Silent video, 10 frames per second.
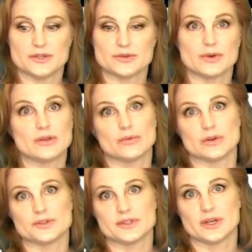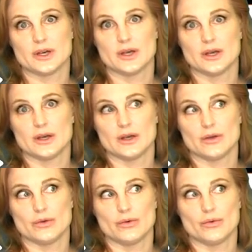So in other words,
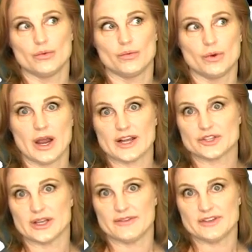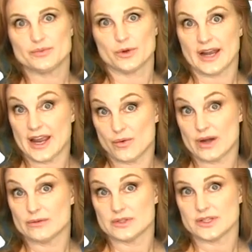we're actually, if this were an A
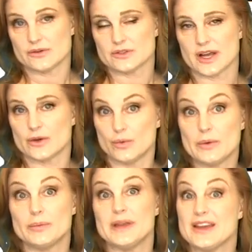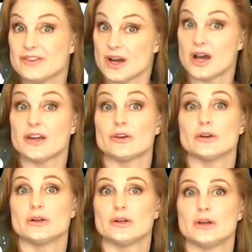greater than zero cycle, we would be even
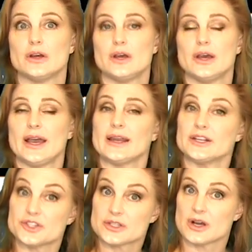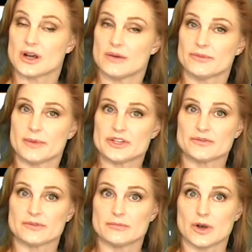higher. And I just got
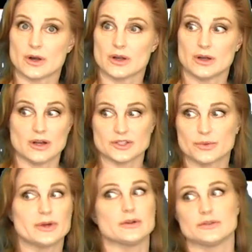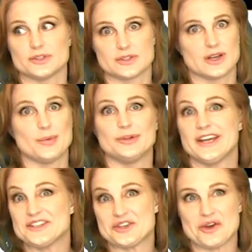confirmation from Mark on Twitter just a couple
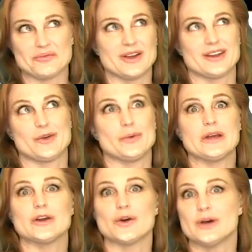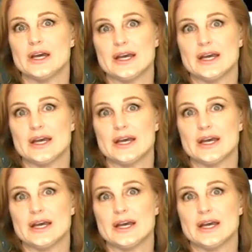days ago, like a week ago.